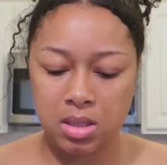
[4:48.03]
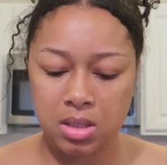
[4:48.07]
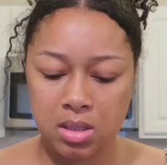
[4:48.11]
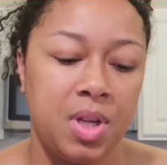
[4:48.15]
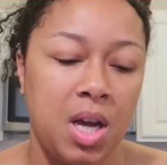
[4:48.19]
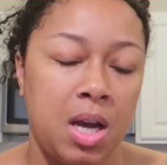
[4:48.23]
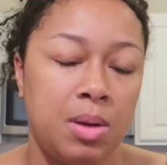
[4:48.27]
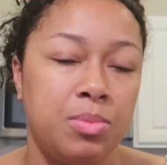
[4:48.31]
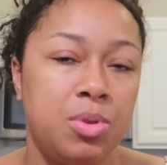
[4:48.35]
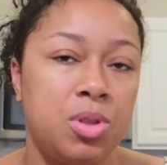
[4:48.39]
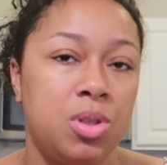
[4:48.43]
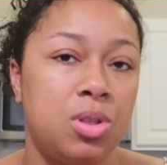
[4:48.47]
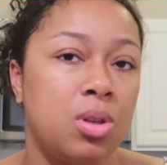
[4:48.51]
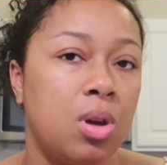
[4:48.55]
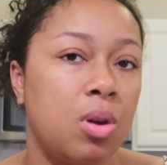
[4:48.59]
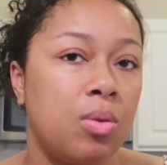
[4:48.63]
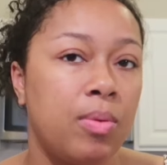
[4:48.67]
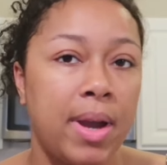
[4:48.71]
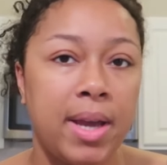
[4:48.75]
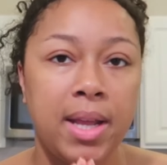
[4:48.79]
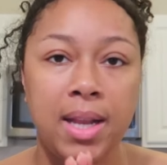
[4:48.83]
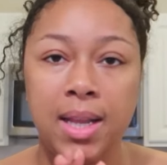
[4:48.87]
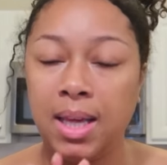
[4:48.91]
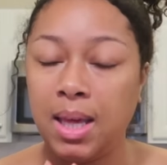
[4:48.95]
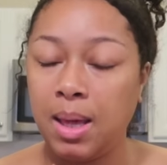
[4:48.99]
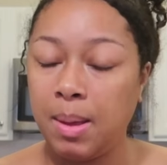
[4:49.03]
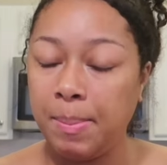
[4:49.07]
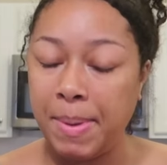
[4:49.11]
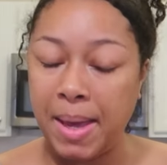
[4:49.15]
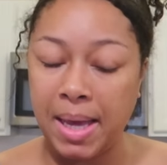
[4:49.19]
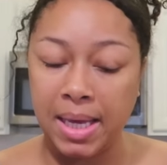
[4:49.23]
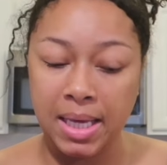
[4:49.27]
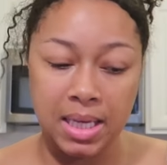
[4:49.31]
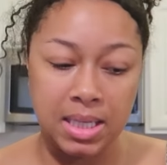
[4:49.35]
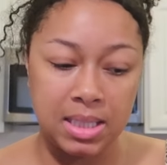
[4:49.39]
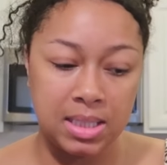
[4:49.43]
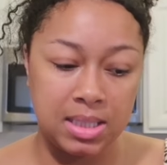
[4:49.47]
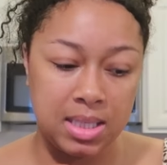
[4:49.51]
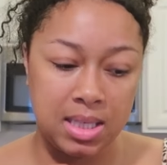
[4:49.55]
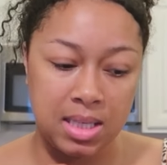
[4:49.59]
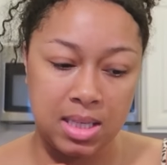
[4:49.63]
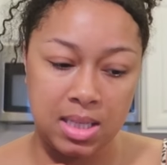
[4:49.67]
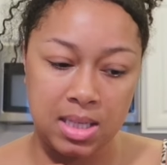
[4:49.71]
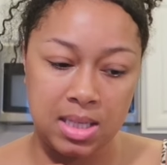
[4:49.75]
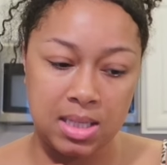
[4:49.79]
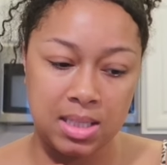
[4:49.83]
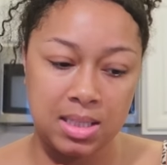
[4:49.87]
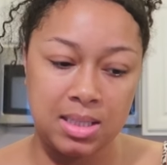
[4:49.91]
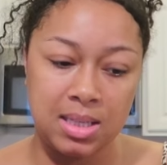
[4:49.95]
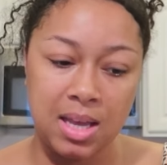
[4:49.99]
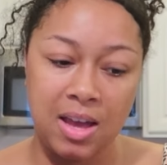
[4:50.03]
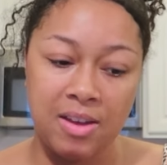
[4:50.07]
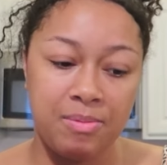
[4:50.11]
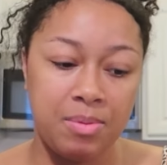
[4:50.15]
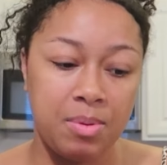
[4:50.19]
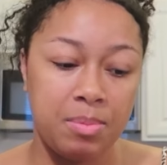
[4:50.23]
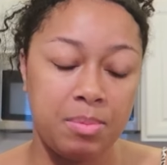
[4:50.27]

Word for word: i'm so ready to get back into this i've